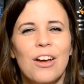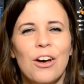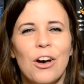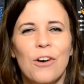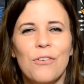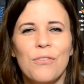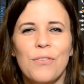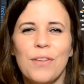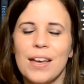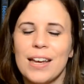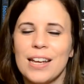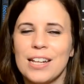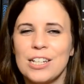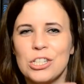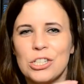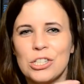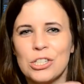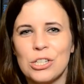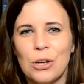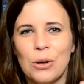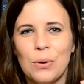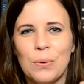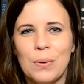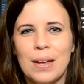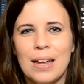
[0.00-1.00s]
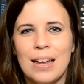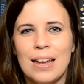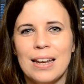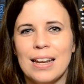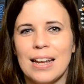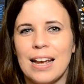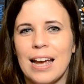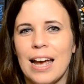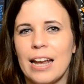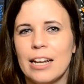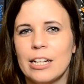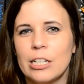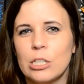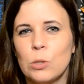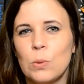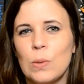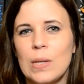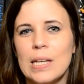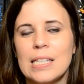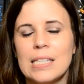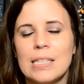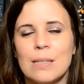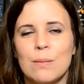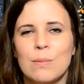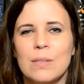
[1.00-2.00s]
Hopefully I can just go in and kind of
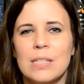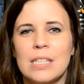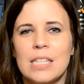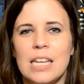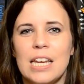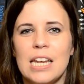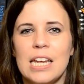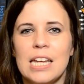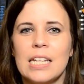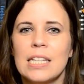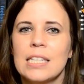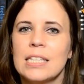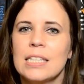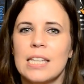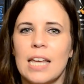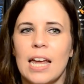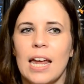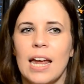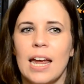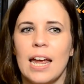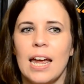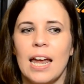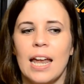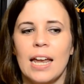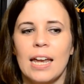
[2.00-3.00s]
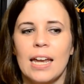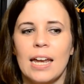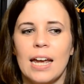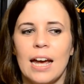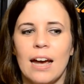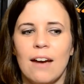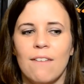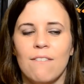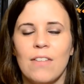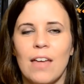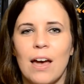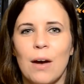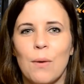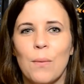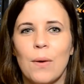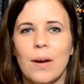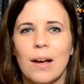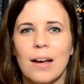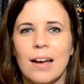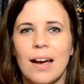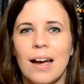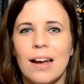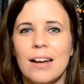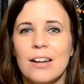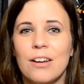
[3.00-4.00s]
tweak some scenes and have that
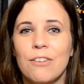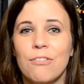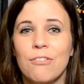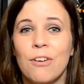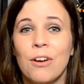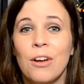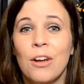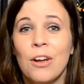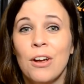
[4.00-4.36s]
one kind of